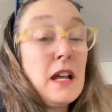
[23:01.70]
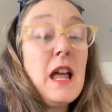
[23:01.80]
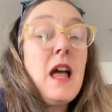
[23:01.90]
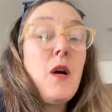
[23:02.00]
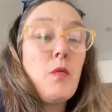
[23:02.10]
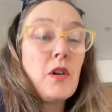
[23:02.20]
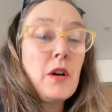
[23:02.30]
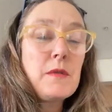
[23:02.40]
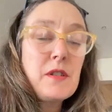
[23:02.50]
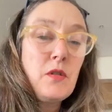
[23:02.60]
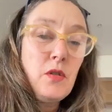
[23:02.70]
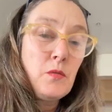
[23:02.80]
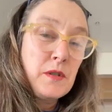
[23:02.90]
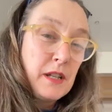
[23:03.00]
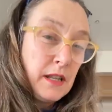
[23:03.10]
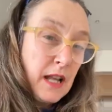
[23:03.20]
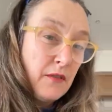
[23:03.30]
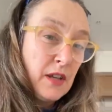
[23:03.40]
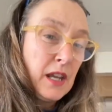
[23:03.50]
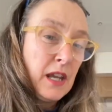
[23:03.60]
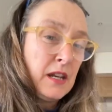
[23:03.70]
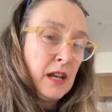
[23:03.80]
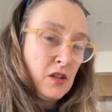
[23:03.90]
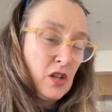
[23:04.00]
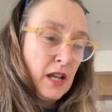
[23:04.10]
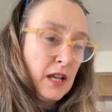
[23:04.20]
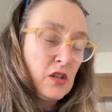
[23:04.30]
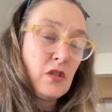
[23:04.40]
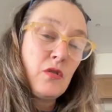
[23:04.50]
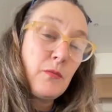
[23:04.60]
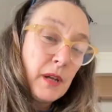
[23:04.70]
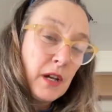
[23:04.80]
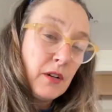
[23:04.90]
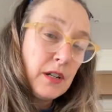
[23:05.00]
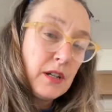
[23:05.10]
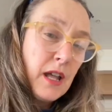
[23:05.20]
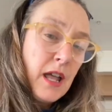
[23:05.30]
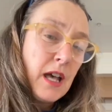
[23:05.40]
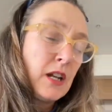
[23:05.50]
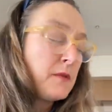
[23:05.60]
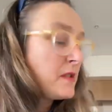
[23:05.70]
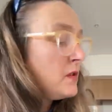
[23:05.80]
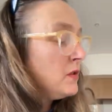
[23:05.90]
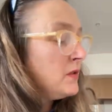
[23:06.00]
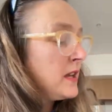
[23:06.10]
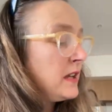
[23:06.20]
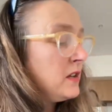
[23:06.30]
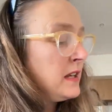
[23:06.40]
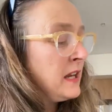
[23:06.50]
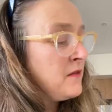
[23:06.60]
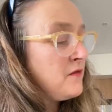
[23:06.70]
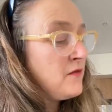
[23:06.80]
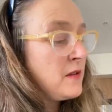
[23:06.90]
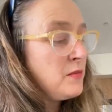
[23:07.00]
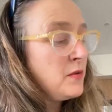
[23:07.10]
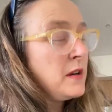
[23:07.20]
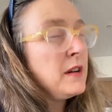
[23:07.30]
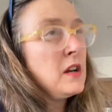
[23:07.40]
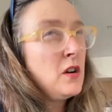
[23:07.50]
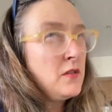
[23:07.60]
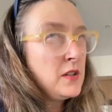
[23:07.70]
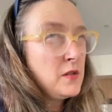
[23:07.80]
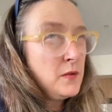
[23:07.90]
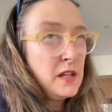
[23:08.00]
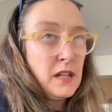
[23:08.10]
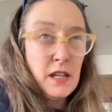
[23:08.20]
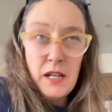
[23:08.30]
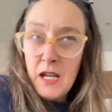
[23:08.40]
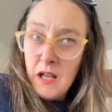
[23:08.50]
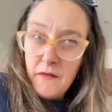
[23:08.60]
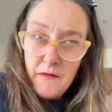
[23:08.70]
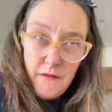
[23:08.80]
to what I was called was a loving and educational parent, and I was called that in February, on the 21st